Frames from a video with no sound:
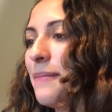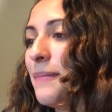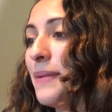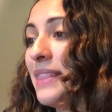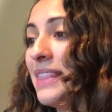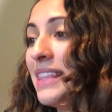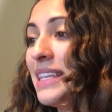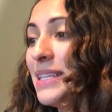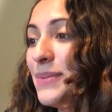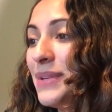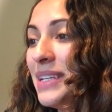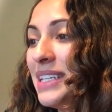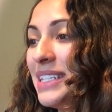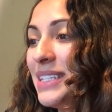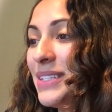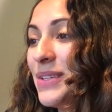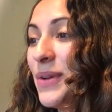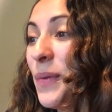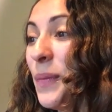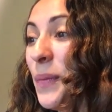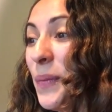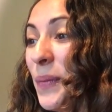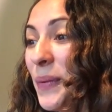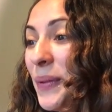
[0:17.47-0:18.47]
But this one
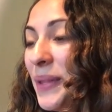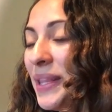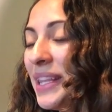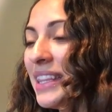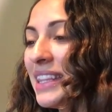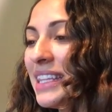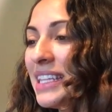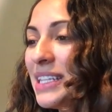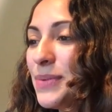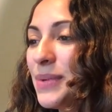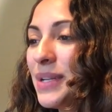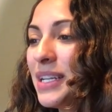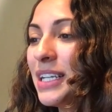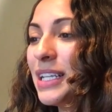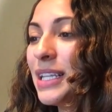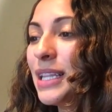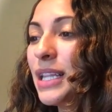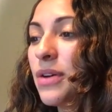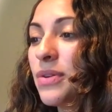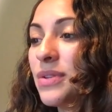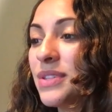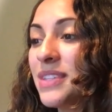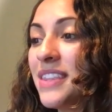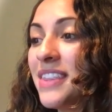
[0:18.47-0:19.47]
is cool. This one
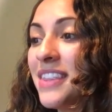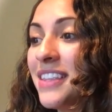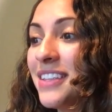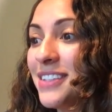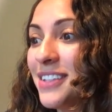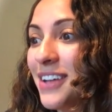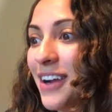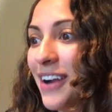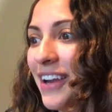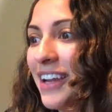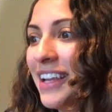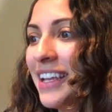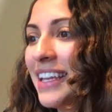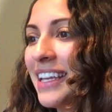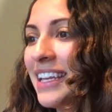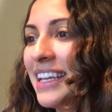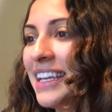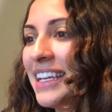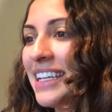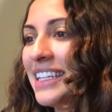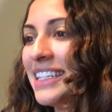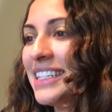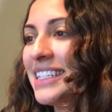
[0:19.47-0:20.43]
glows in the dark.